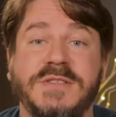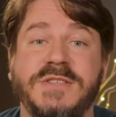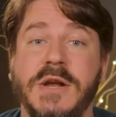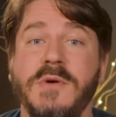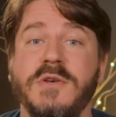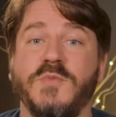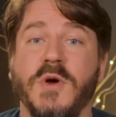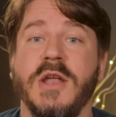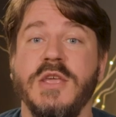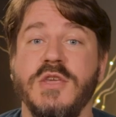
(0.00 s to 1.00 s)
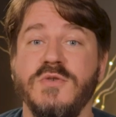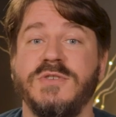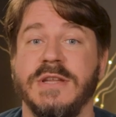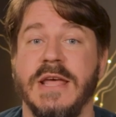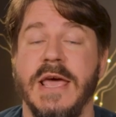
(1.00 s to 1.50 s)
The cereals we're going to use
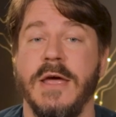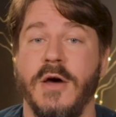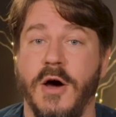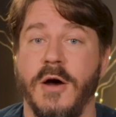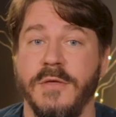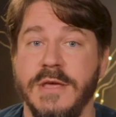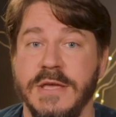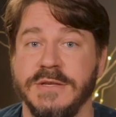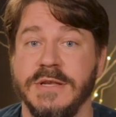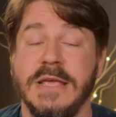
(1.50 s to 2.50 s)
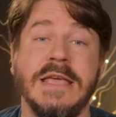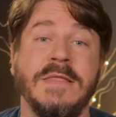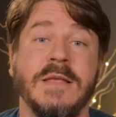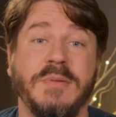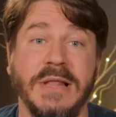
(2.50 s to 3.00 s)
today are these.
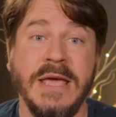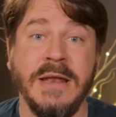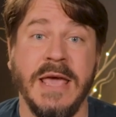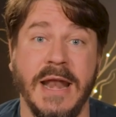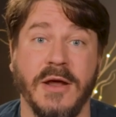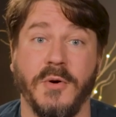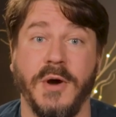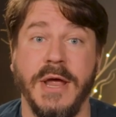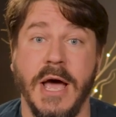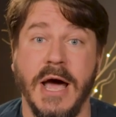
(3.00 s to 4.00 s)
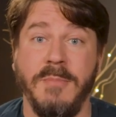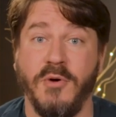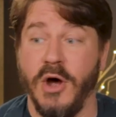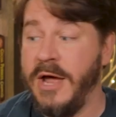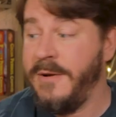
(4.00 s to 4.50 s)
In the plain category, I
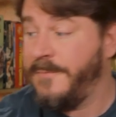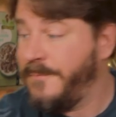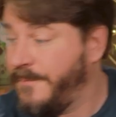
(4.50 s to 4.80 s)
brought